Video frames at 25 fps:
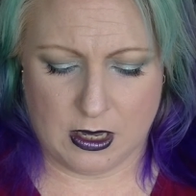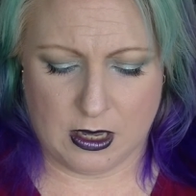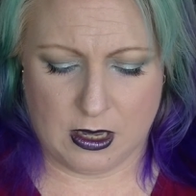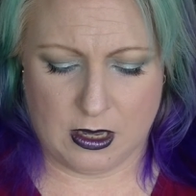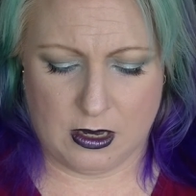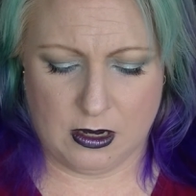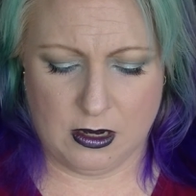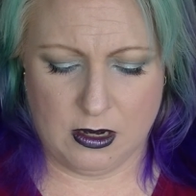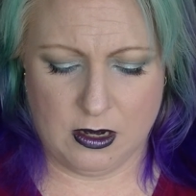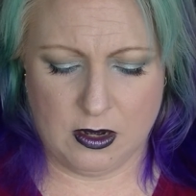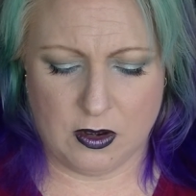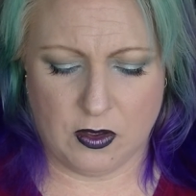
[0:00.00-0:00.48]
I
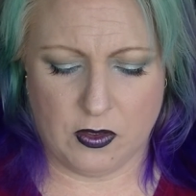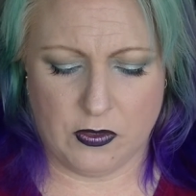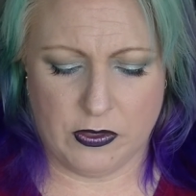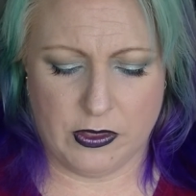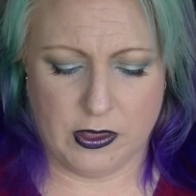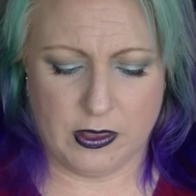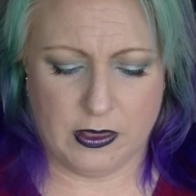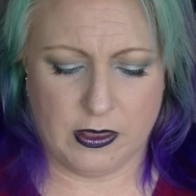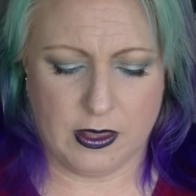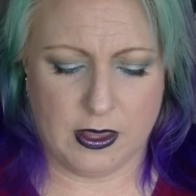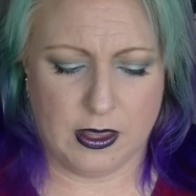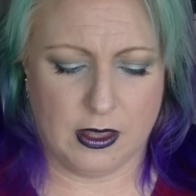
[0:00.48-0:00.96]
don't know
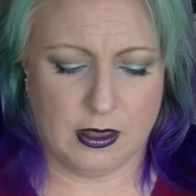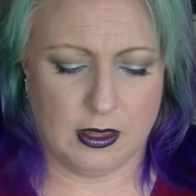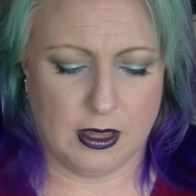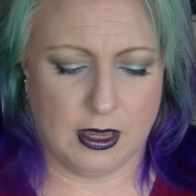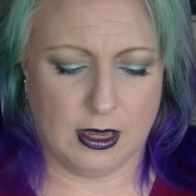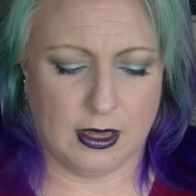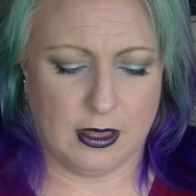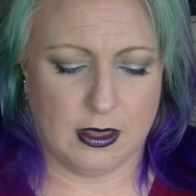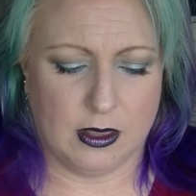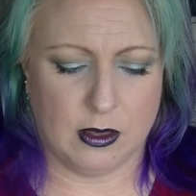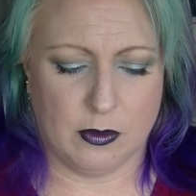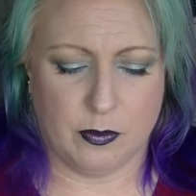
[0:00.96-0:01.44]
that they're
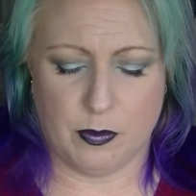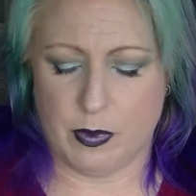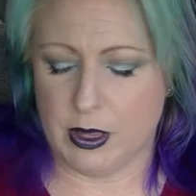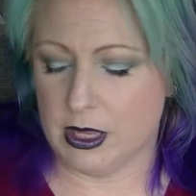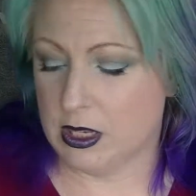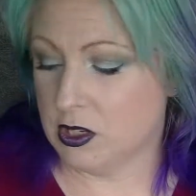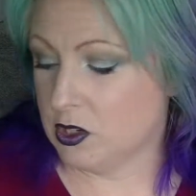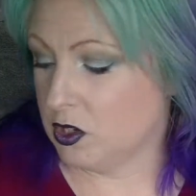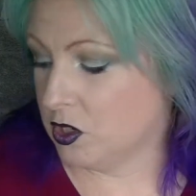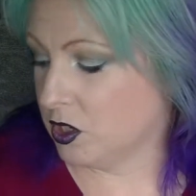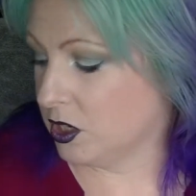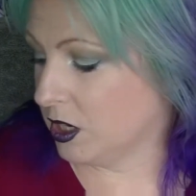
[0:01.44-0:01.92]
like the
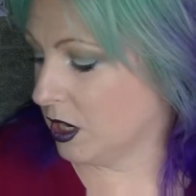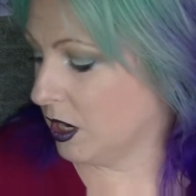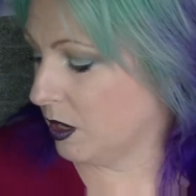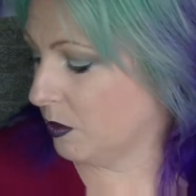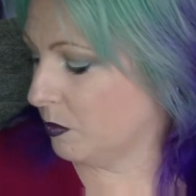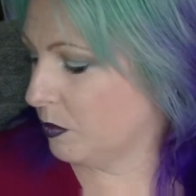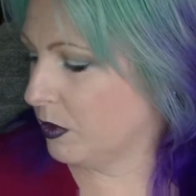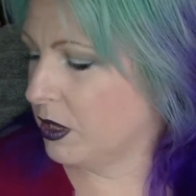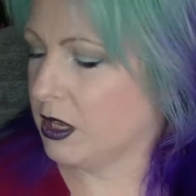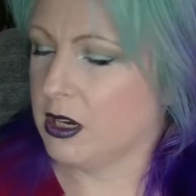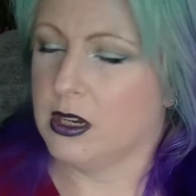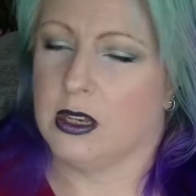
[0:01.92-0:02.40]
best shape,
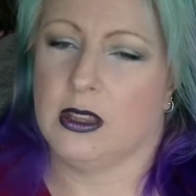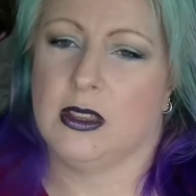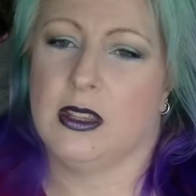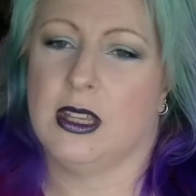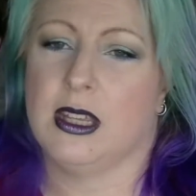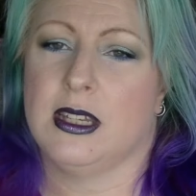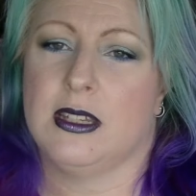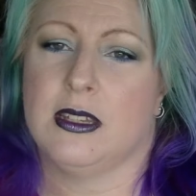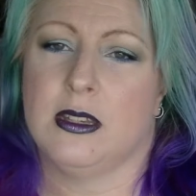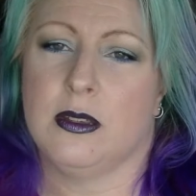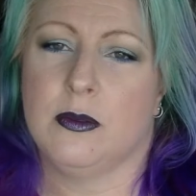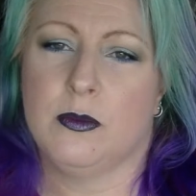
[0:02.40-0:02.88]
and they
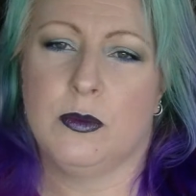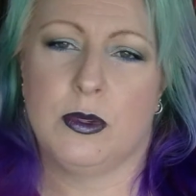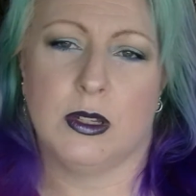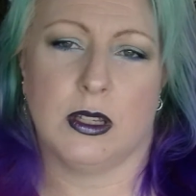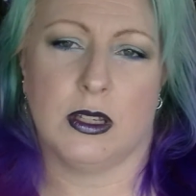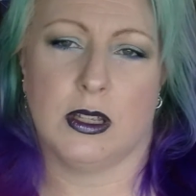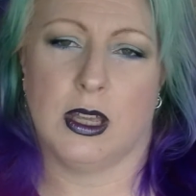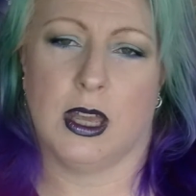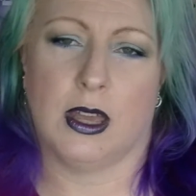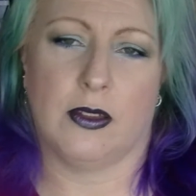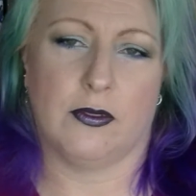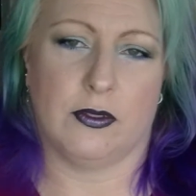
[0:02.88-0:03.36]
seem to
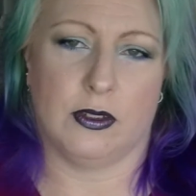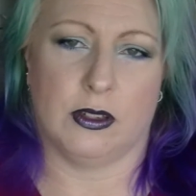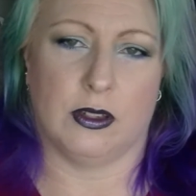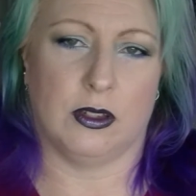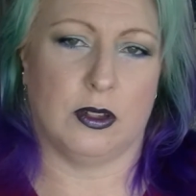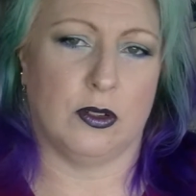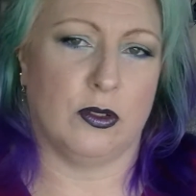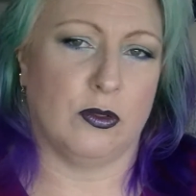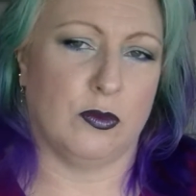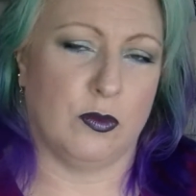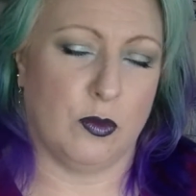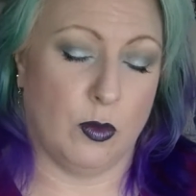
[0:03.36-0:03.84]
have a
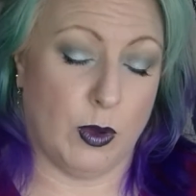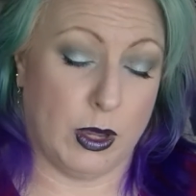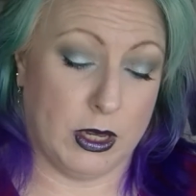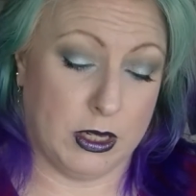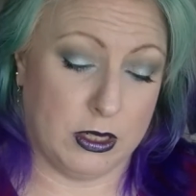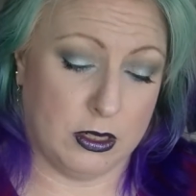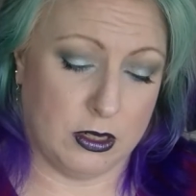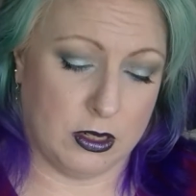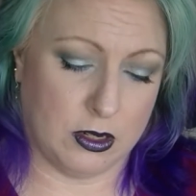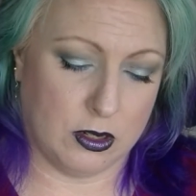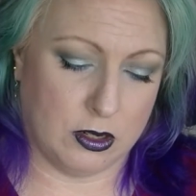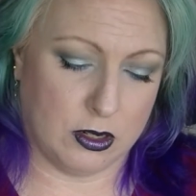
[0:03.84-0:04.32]
lot of
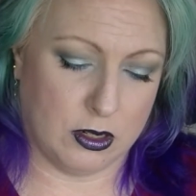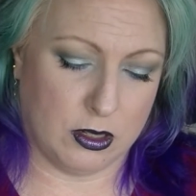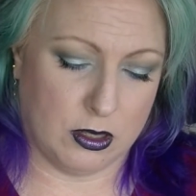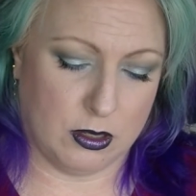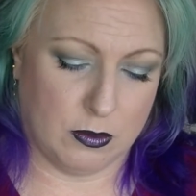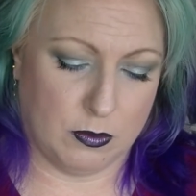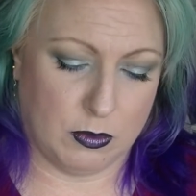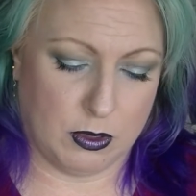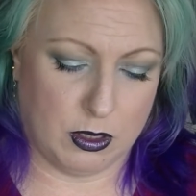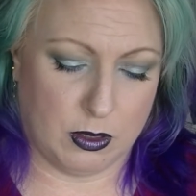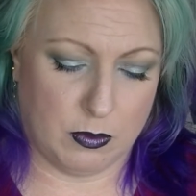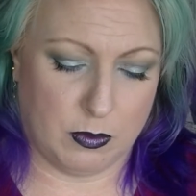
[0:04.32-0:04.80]
wastage in
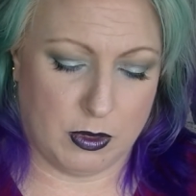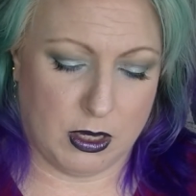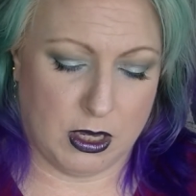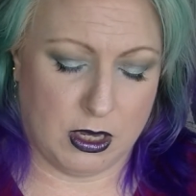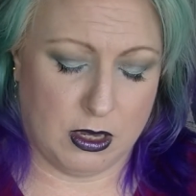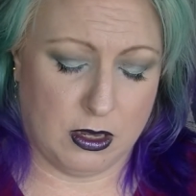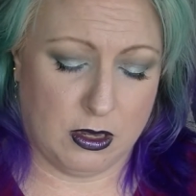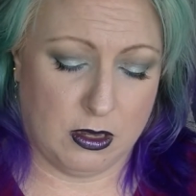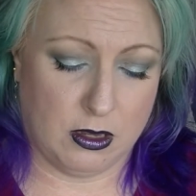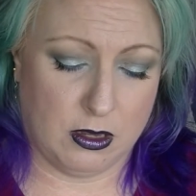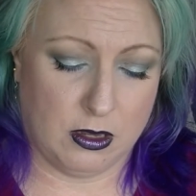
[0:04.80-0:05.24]
them to me.